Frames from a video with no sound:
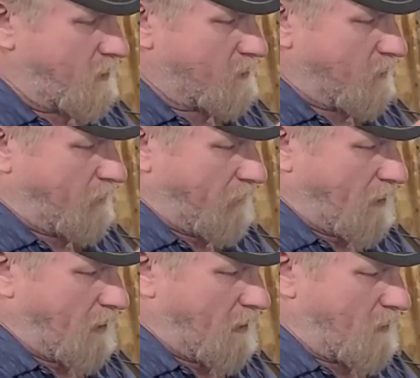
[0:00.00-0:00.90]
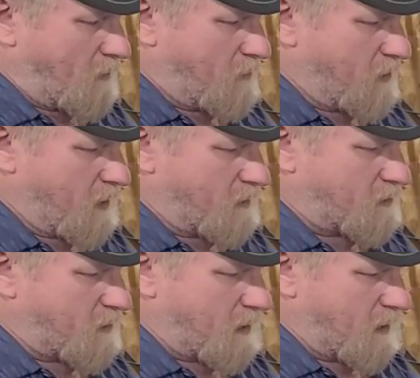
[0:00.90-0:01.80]
So far
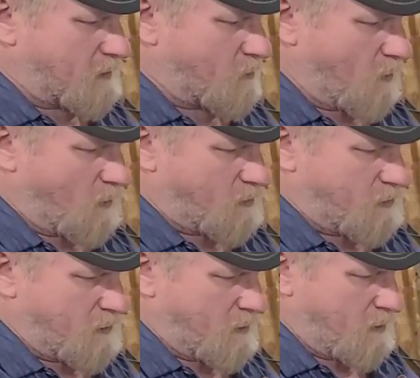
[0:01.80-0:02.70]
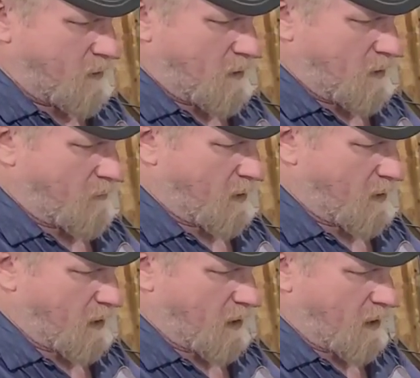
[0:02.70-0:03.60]
this has worked
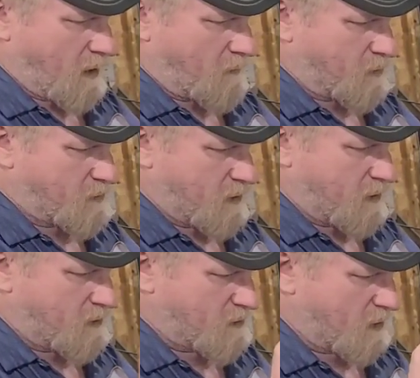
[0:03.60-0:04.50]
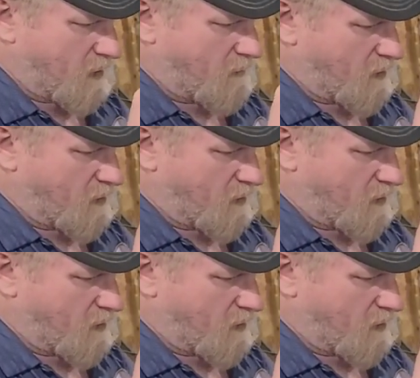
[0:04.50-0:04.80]
about 99% of the time.